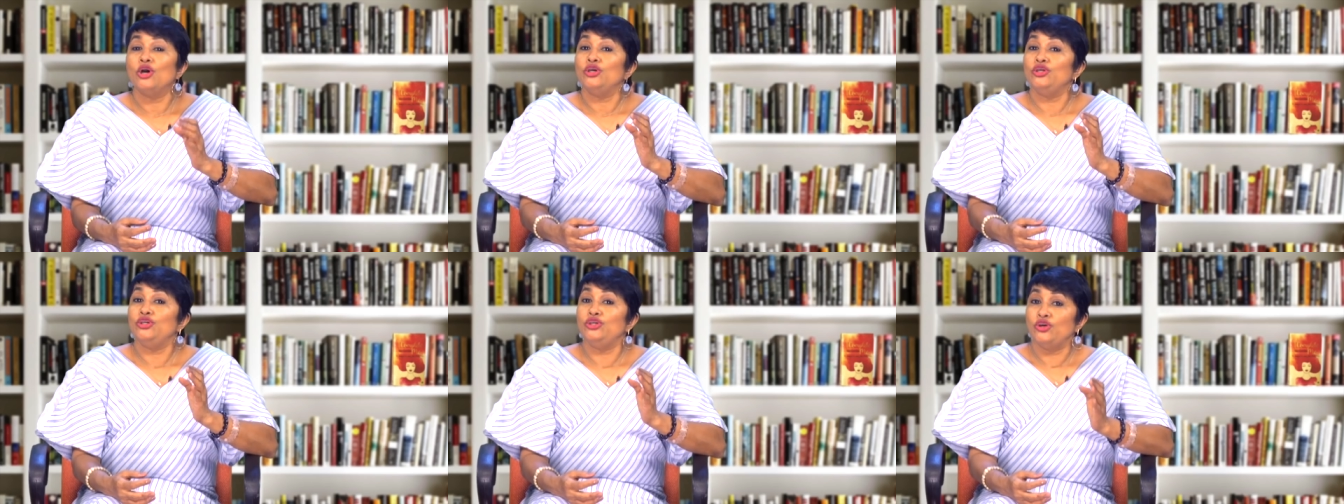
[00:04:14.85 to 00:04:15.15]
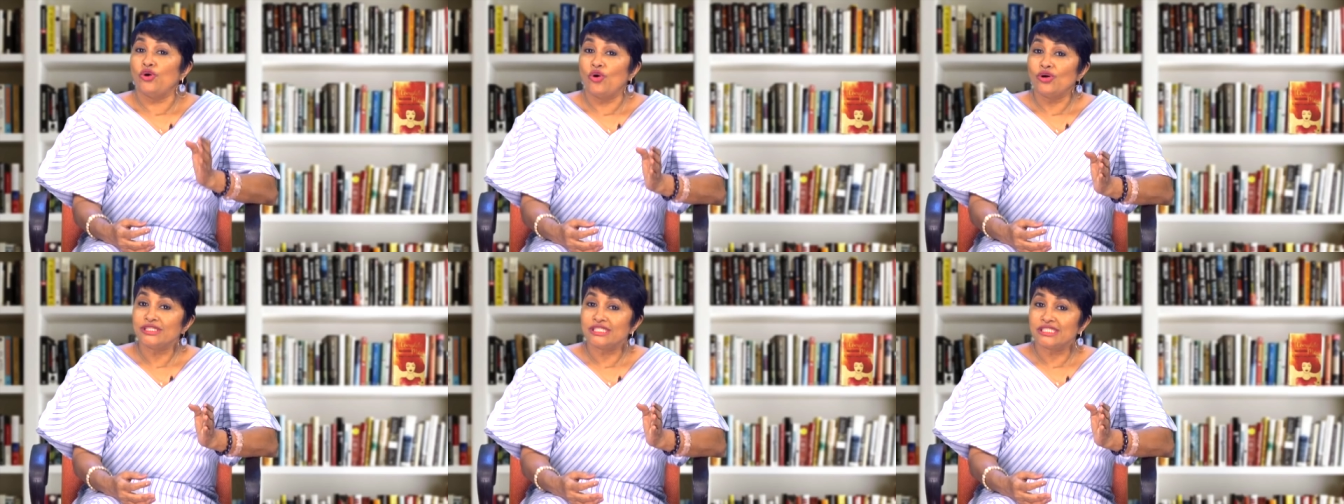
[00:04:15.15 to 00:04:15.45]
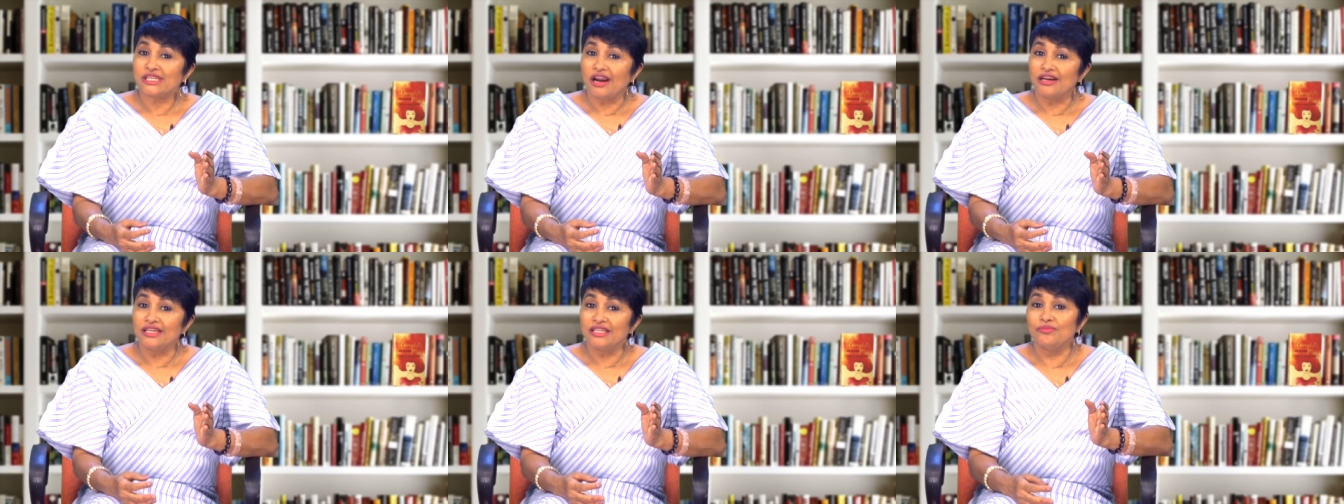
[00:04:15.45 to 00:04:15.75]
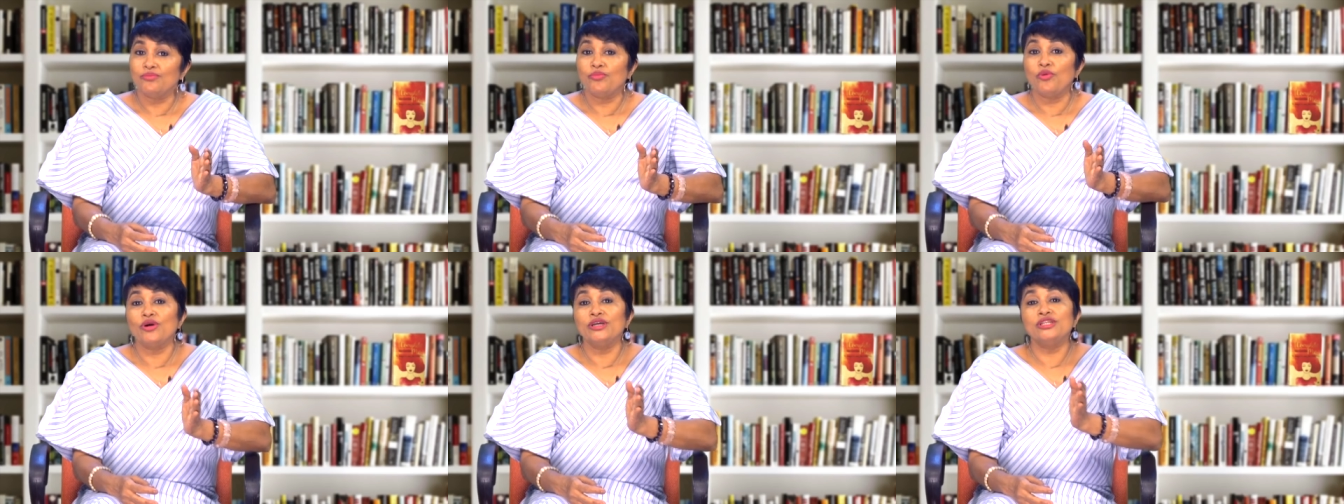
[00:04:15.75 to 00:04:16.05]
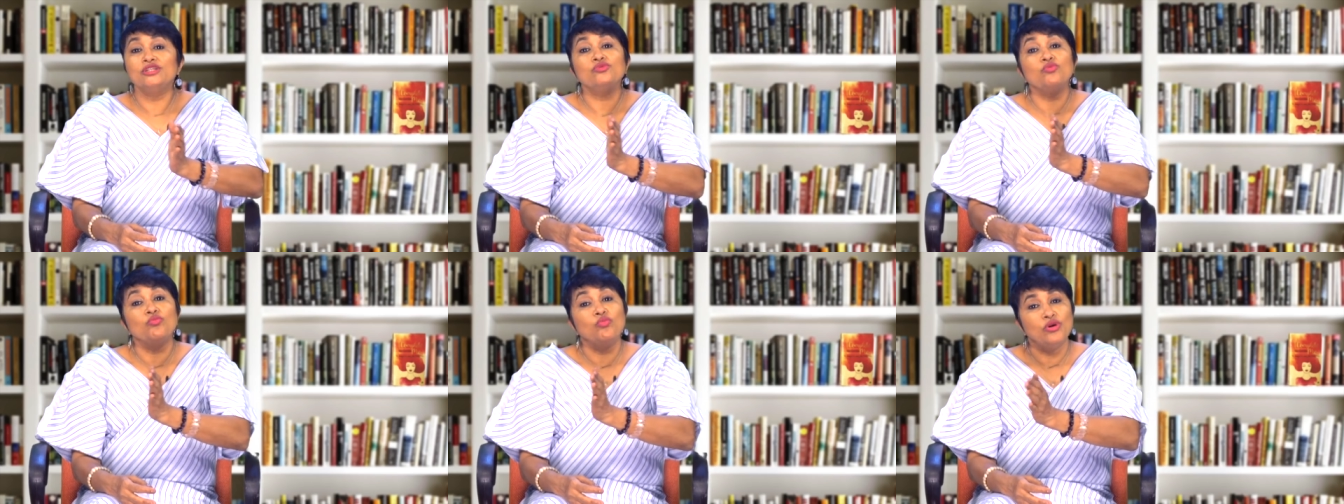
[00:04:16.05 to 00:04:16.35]
your starting
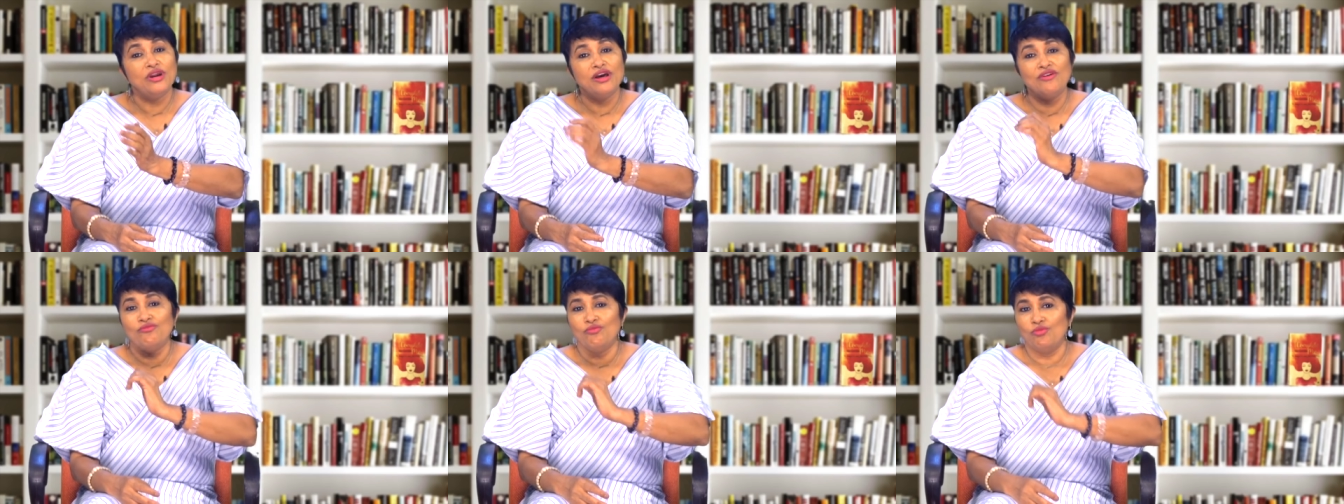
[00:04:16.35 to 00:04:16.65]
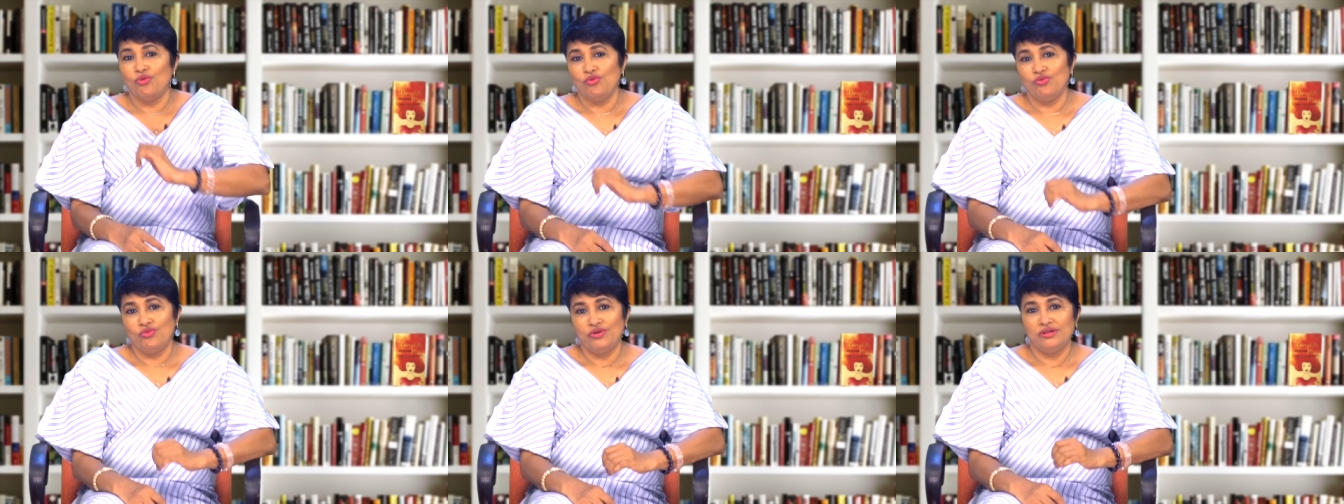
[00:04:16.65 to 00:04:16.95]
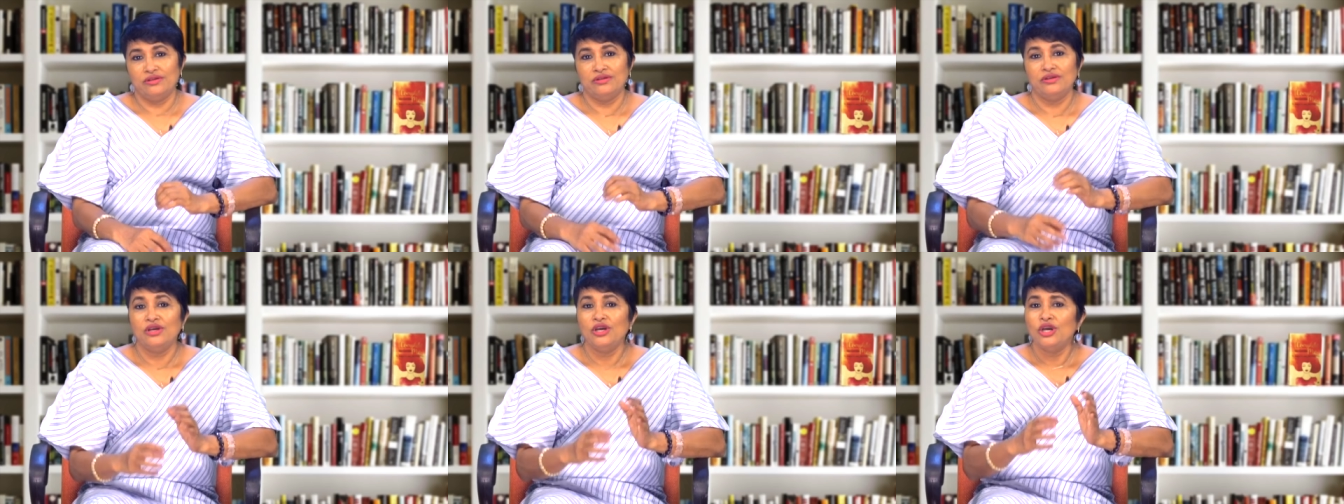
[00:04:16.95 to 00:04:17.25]
point would have moved.